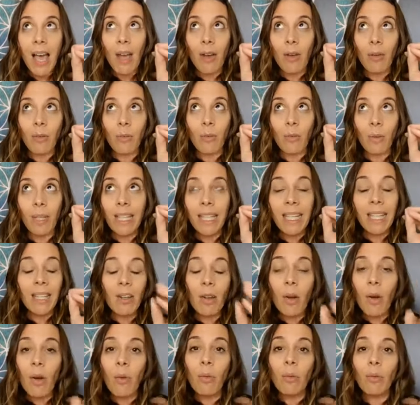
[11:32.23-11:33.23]
We
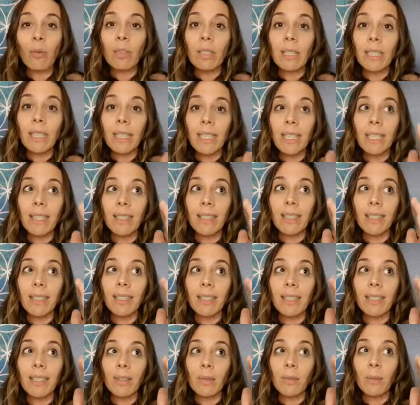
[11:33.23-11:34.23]
can only
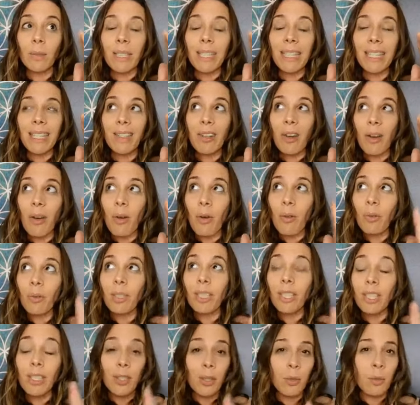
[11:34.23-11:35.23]
we can
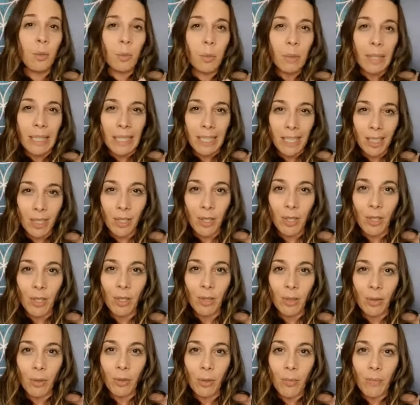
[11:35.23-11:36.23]
only do what we can
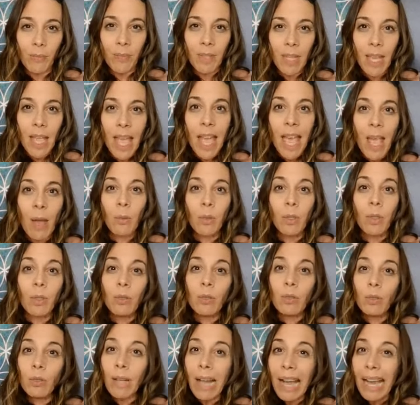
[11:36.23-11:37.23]
do. And when you
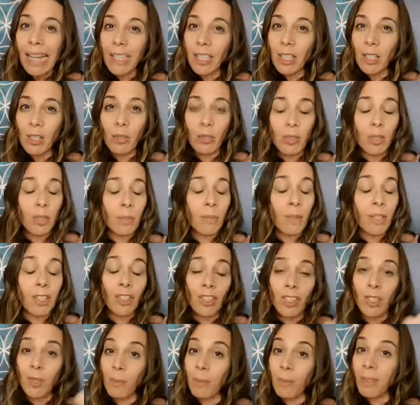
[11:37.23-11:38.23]
try to do too
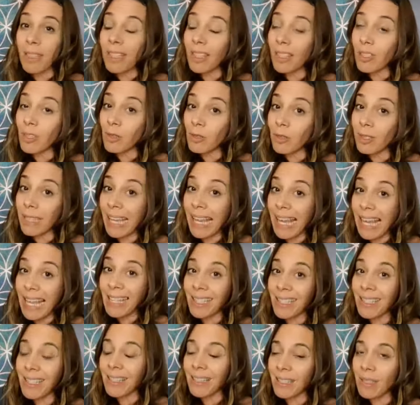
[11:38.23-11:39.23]
much, just because you
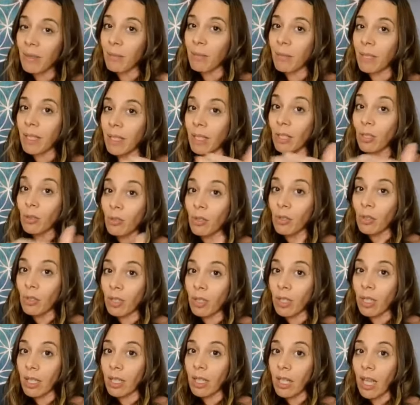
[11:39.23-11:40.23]
can doesn't mean that you
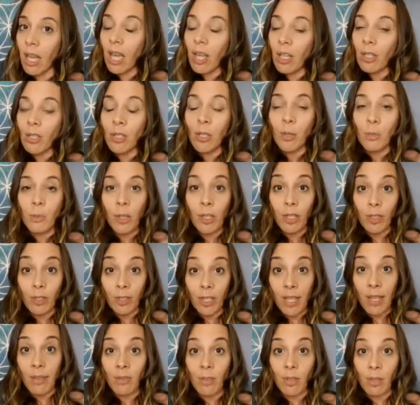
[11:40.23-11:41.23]
should. You spread
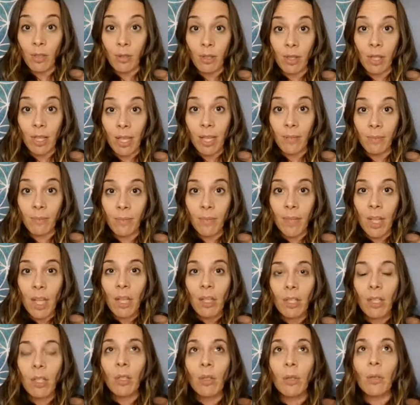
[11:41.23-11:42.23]
yourself too thin.
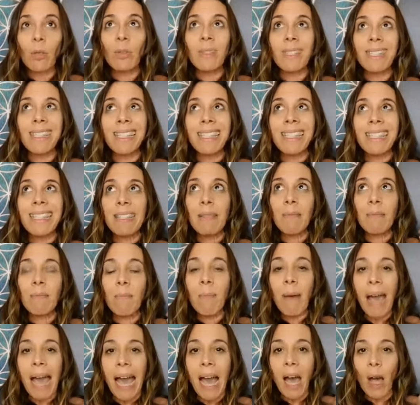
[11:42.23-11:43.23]
You
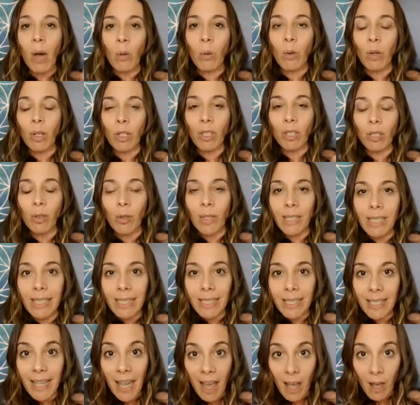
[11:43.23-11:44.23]
disempower
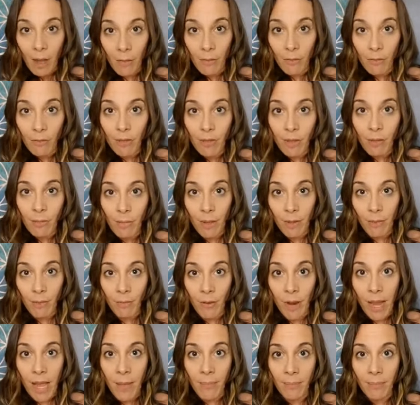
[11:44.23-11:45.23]
yourself, my
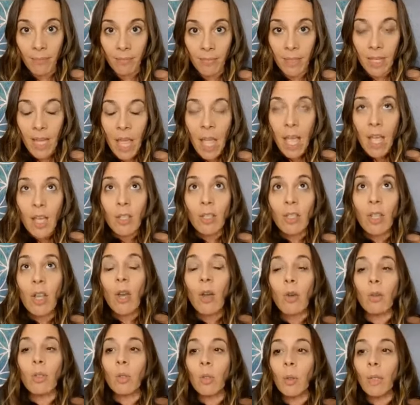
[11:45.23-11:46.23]
friend.
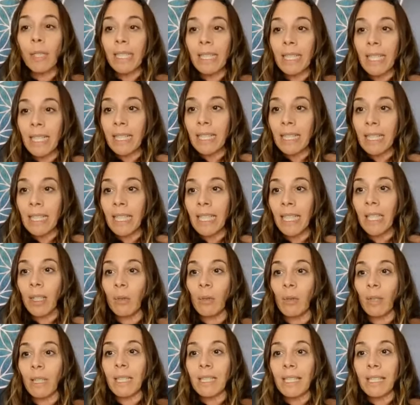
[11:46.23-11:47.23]
So,
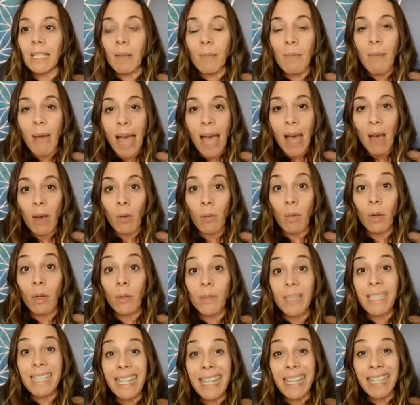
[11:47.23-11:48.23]
2019, what is it about? What are
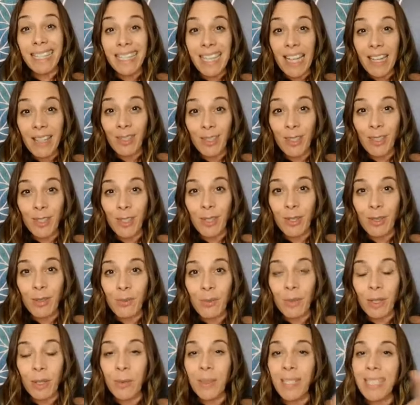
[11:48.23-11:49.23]
we saying yes to?
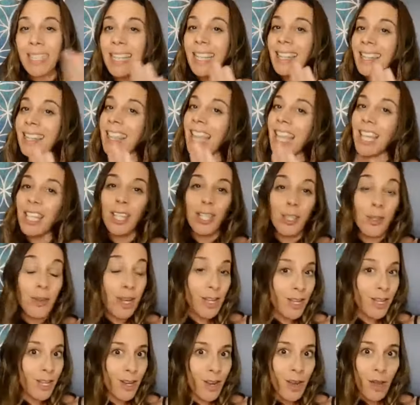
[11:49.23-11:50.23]
What are we saying thank you
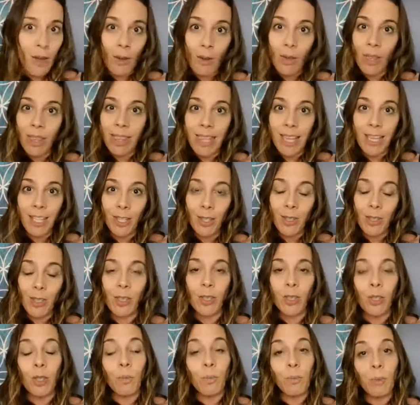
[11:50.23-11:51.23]
and no thank you
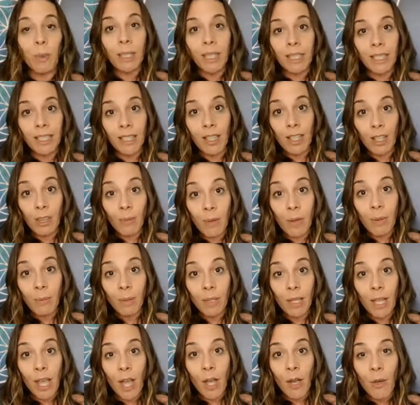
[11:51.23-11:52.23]
to? Put it in the thread
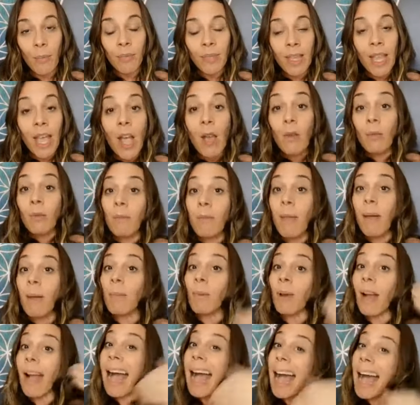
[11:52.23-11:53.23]
below.
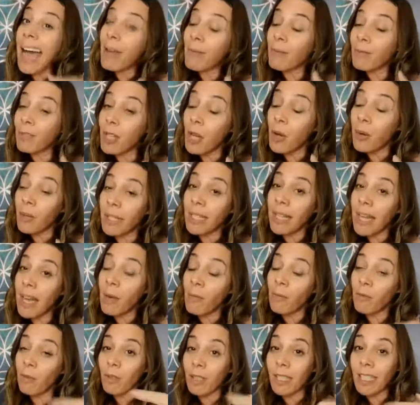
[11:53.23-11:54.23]
Remember, I'm showing
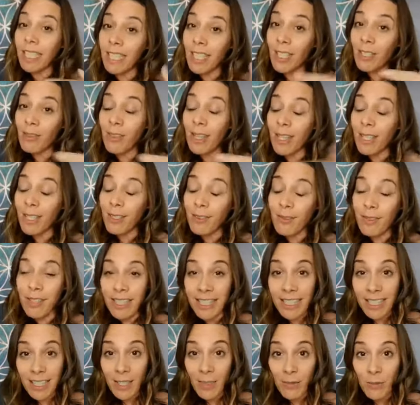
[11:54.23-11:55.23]
up for each of us over the
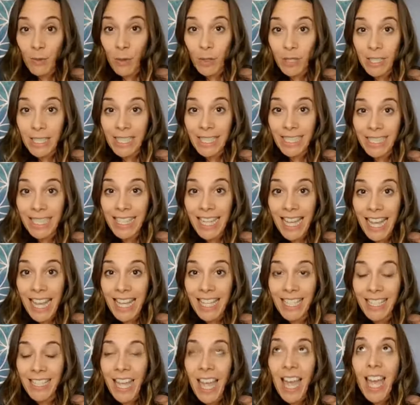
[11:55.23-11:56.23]
next 14
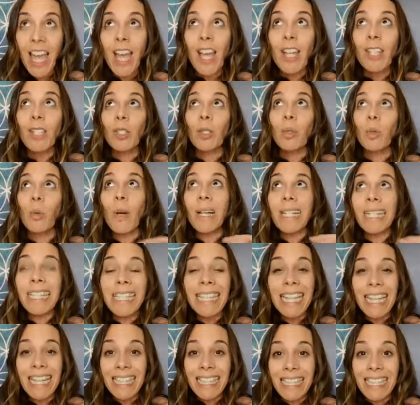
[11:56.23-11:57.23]
days.
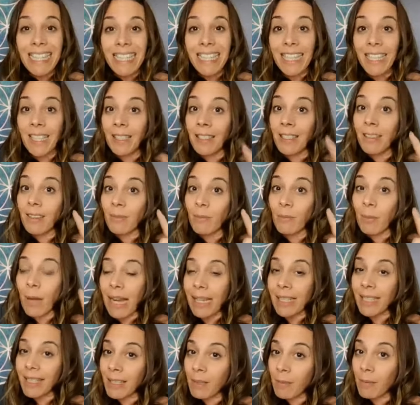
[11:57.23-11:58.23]
2019
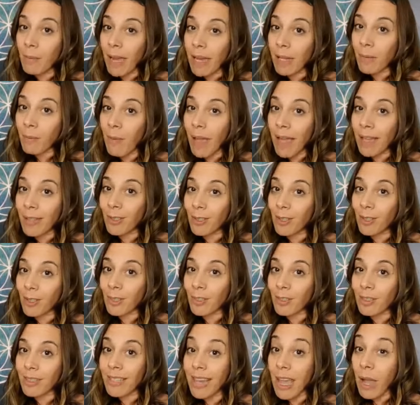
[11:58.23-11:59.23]
Practice Impact
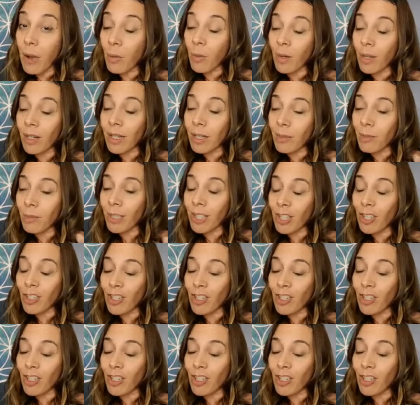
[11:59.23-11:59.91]
Masters Network. I'm going to